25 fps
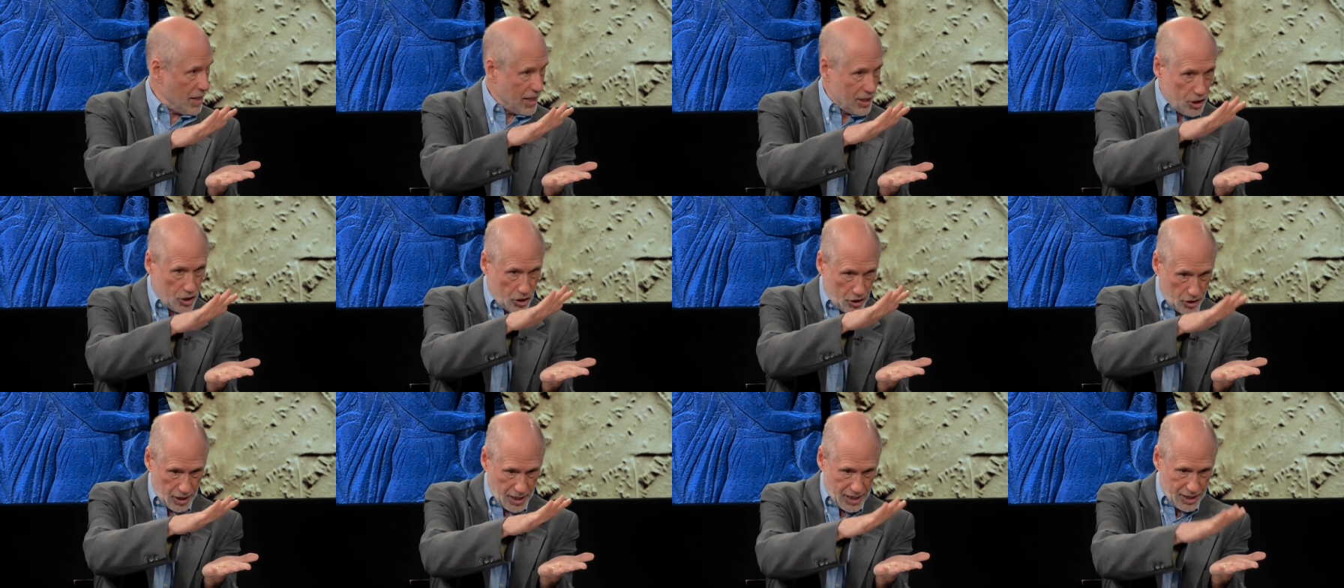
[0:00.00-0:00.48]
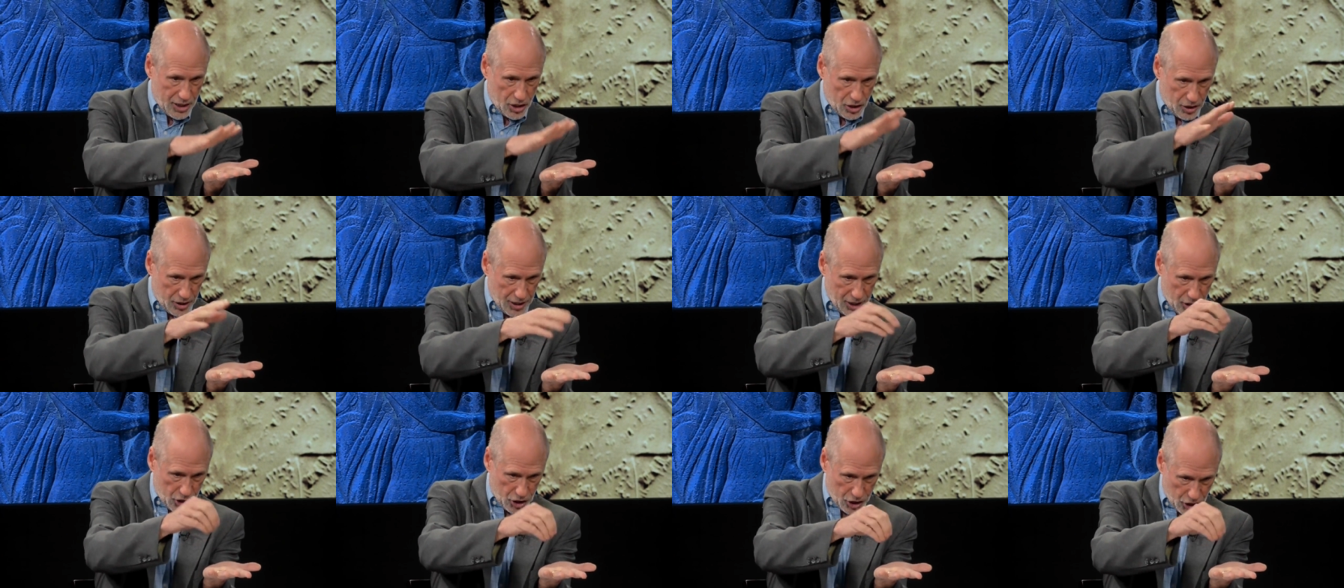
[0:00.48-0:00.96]
is, is,
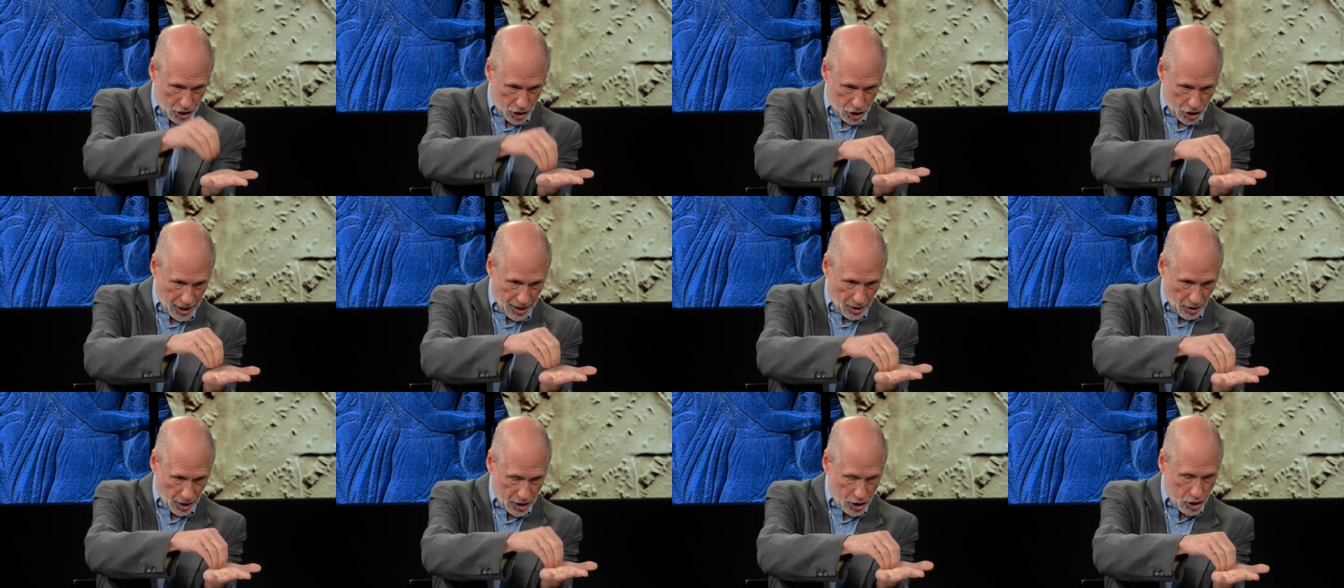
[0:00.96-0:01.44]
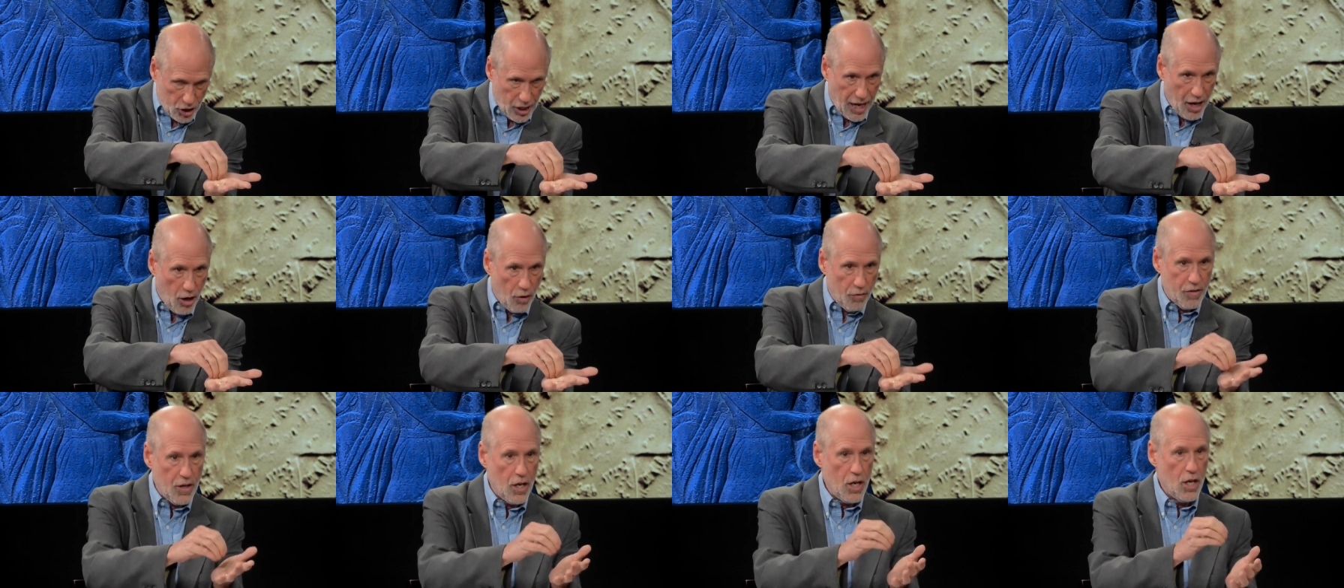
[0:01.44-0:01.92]
is the seal
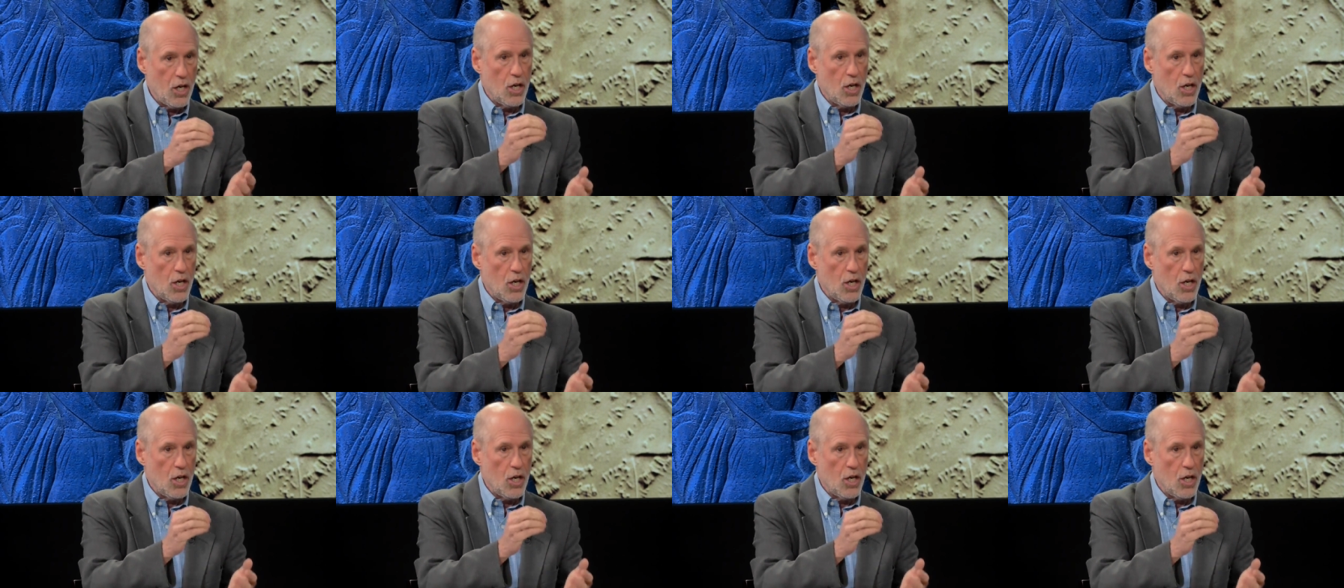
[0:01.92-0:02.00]
itself,